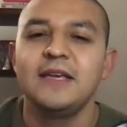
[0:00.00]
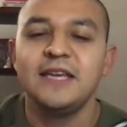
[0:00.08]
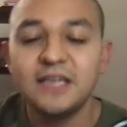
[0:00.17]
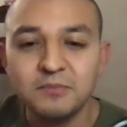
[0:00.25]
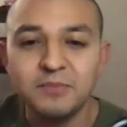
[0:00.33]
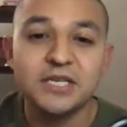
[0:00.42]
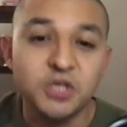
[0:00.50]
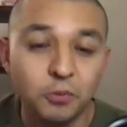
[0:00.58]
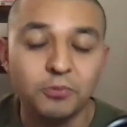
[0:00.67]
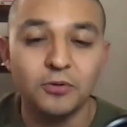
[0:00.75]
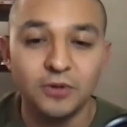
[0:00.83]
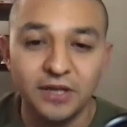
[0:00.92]
he can be
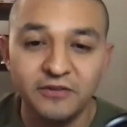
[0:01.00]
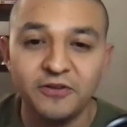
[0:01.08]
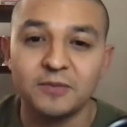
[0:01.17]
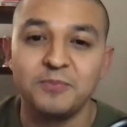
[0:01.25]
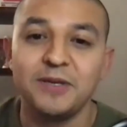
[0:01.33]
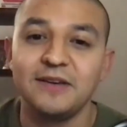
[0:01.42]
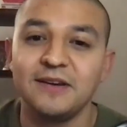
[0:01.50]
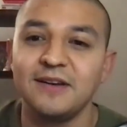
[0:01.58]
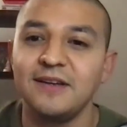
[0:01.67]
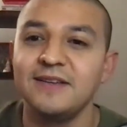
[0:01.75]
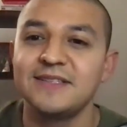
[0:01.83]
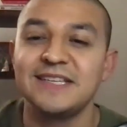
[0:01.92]
so prolific
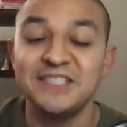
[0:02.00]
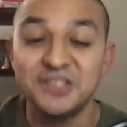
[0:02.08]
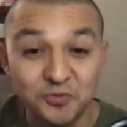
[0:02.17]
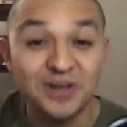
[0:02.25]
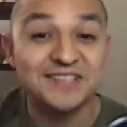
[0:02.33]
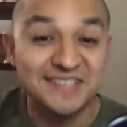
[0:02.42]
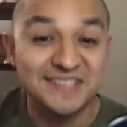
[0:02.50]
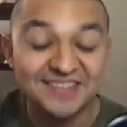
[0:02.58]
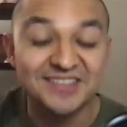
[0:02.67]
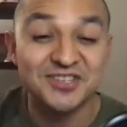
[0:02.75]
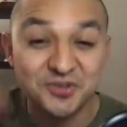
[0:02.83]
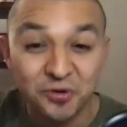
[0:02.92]
because he just wants to
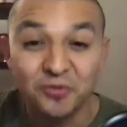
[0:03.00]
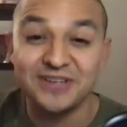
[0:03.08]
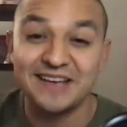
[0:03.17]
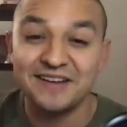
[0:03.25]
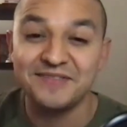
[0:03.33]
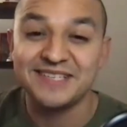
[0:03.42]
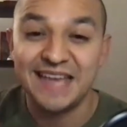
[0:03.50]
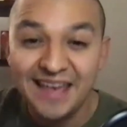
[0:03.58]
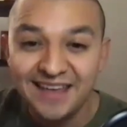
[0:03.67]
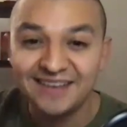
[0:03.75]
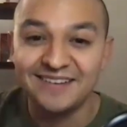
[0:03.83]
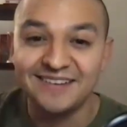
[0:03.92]
get the stories out of his
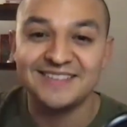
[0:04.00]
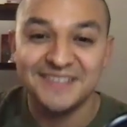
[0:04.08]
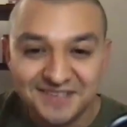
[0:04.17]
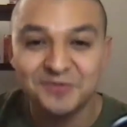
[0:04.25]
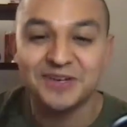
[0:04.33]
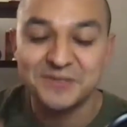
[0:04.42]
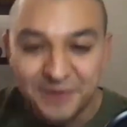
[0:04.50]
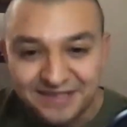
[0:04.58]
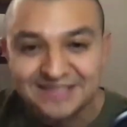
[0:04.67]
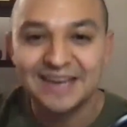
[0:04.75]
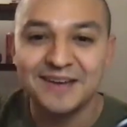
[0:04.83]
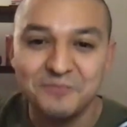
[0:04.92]
head because he doesn't want to
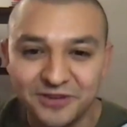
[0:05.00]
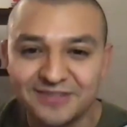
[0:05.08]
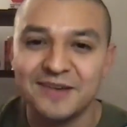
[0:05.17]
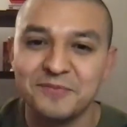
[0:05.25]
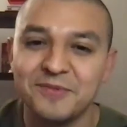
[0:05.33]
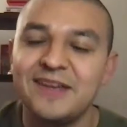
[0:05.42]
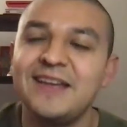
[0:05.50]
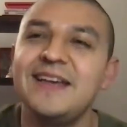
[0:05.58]
spend time with them.